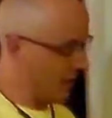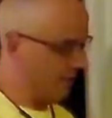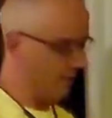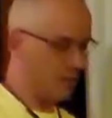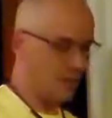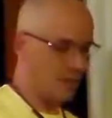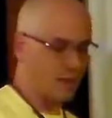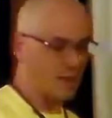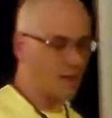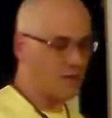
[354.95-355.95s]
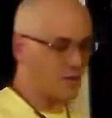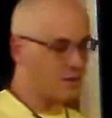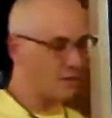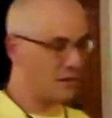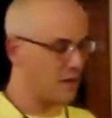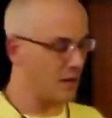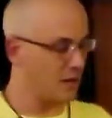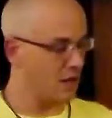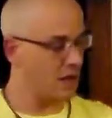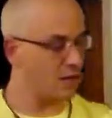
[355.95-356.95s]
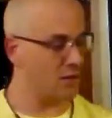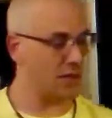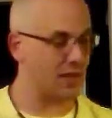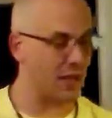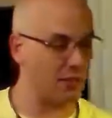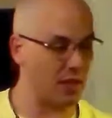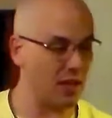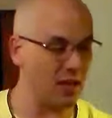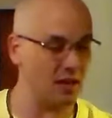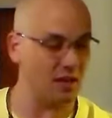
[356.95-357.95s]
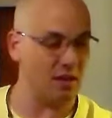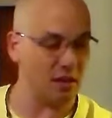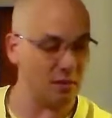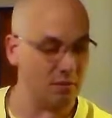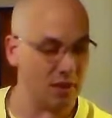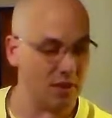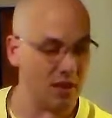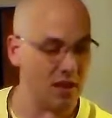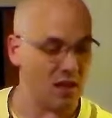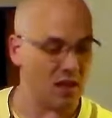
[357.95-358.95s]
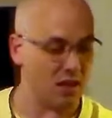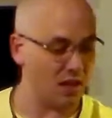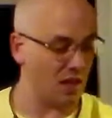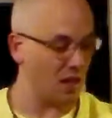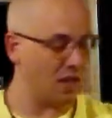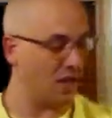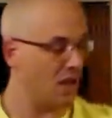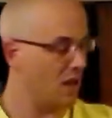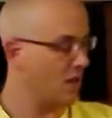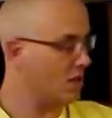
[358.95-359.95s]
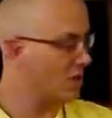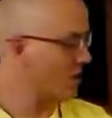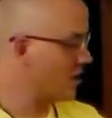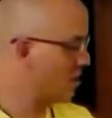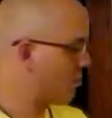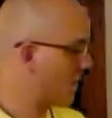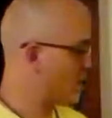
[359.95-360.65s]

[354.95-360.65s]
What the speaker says: of time. Nothing to it. When it's time to eat, it'll be done. The cooking